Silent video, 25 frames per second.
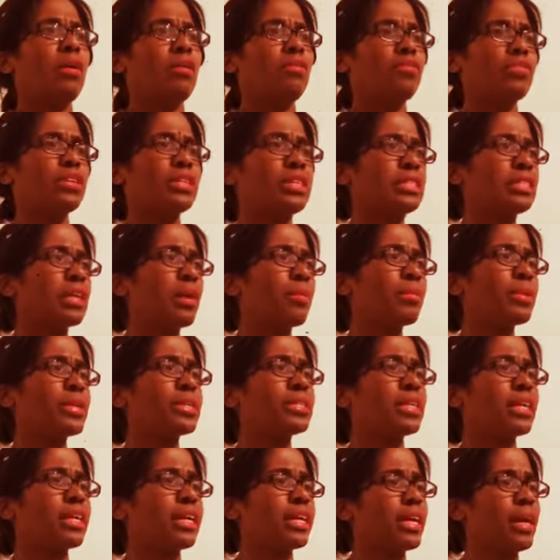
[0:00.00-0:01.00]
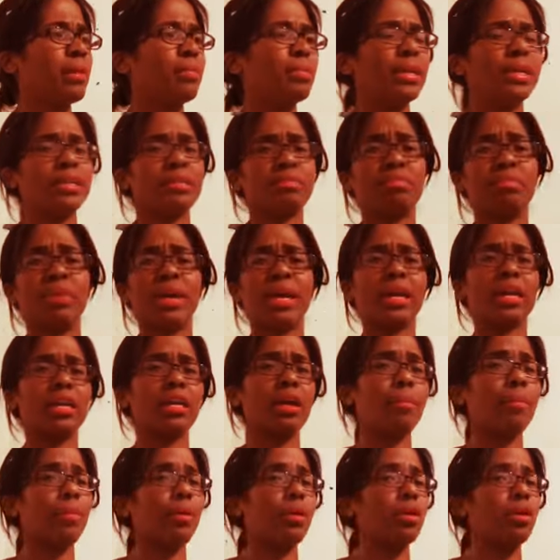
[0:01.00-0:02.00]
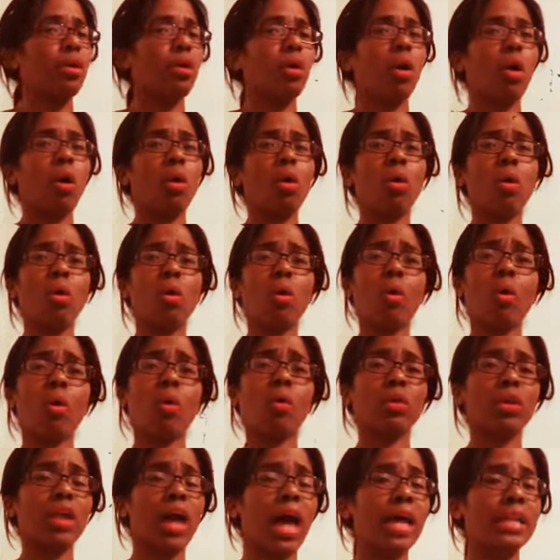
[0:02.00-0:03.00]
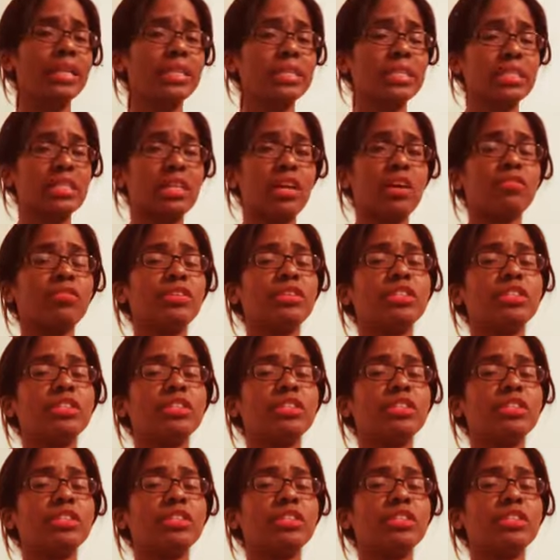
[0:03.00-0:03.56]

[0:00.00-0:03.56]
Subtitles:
for some reason Kimmy is picking up on a whole lot of stuff,